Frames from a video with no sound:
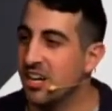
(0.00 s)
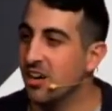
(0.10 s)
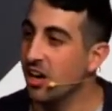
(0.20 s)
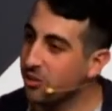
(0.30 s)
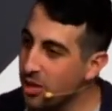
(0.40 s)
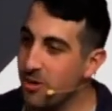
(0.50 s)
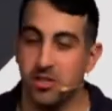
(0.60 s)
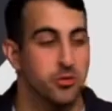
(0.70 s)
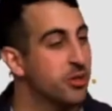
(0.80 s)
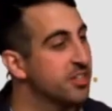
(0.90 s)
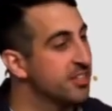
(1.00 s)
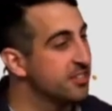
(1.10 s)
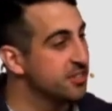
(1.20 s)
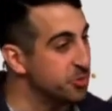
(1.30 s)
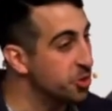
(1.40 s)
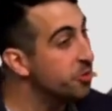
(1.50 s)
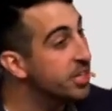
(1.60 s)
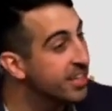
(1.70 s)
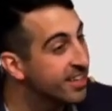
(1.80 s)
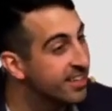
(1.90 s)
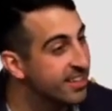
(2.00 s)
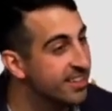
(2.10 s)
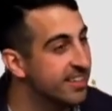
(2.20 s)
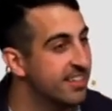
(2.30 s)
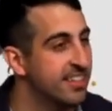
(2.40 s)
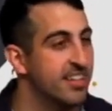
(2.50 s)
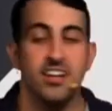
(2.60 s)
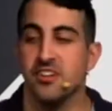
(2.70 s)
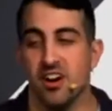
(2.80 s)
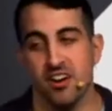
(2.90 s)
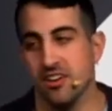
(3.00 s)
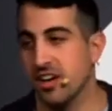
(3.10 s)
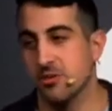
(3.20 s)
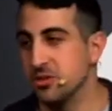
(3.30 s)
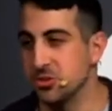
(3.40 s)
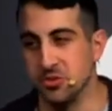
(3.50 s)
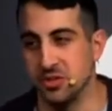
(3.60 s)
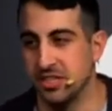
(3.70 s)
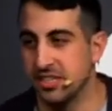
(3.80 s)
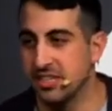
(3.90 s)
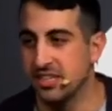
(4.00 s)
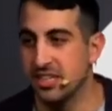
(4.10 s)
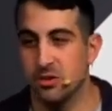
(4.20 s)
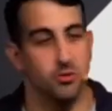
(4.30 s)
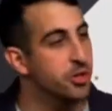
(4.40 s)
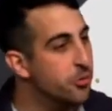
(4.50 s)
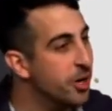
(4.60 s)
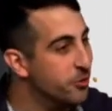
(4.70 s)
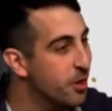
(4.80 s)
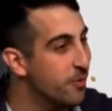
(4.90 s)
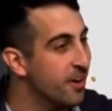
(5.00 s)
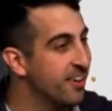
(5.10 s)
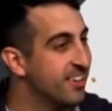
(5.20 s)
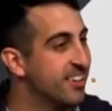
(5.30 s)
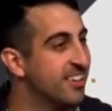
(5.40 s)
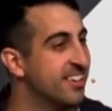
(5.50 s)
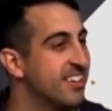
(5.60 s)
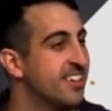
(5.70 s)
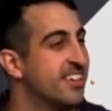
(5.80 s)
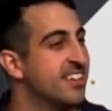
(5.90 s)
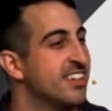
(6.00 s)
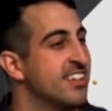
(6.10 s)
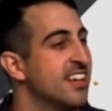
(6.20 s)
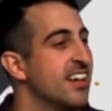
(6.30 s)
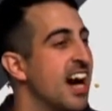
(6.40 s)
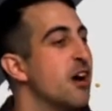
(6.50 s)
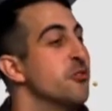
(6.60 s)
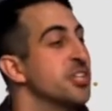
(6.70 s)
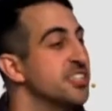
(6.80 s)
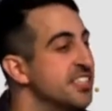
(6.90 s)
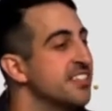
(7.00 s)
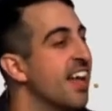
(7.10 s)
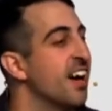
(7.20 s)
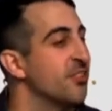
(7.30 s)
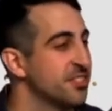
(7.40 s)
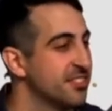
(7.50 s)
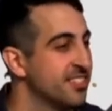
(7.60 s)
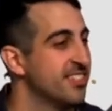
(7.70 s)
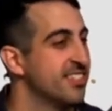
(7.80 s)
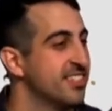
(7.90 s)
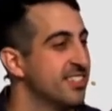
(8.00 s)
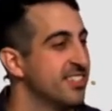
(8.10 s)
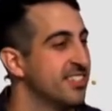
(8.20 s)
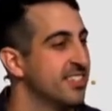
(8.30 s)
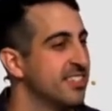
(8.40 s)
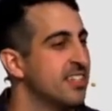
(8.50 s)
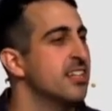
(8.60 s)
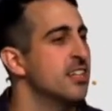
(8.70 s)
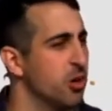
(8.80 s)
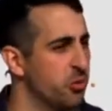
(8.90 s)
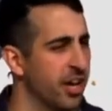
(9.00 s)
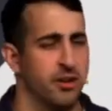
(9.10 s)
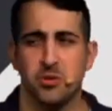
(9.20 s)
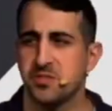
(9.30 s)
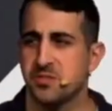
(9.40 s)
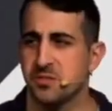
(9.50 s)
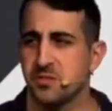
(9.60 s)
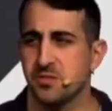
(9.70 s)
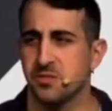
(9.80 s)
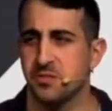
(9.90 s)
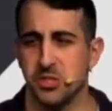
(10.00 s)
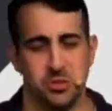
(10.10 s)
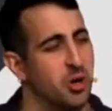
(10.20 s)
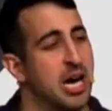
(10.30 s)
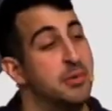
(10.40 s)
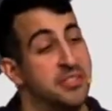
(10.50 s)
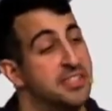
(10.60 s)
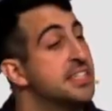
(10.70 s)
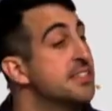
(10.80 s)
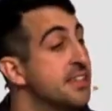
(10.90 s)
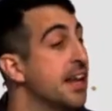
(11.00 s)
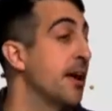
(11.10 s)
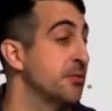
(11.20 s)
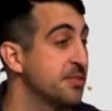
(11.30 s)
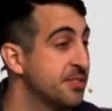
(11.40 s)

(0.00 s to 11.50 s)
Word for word: All right, Grandma, you want some jewelry? No, no, I don't want jewelry. What do you want, Grandma? I want a decent house. Okay, let's describe a decent house?